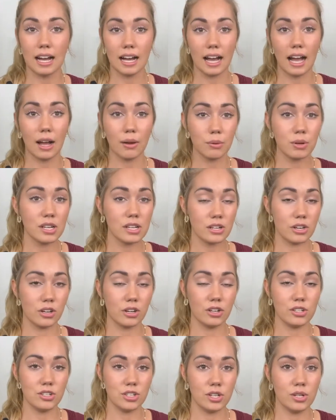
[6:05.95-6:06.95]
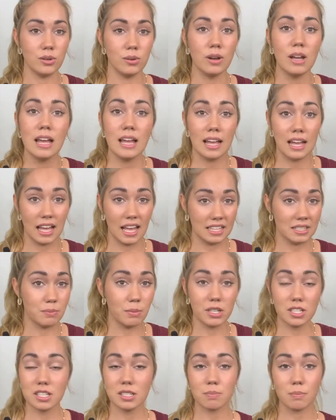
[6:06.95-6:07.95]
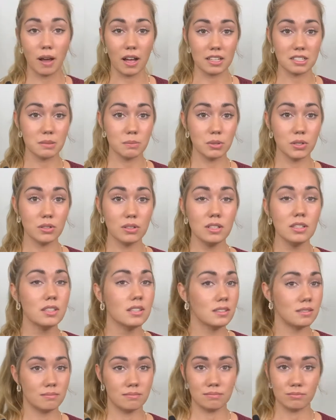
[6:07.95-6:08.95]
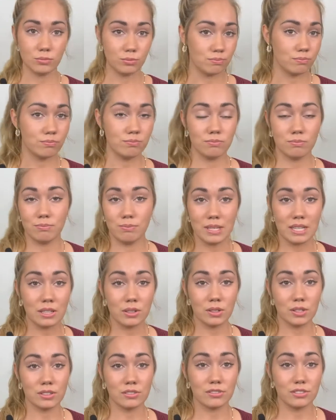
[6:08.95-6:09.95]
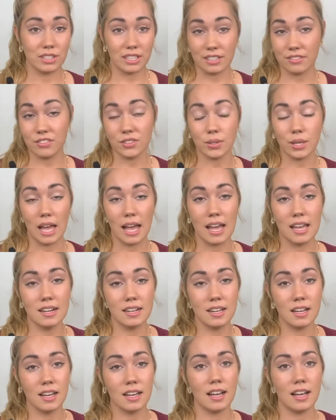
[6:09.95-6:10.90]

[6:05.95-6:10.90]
I would encourage you as much as possible, be gluten-free if you can.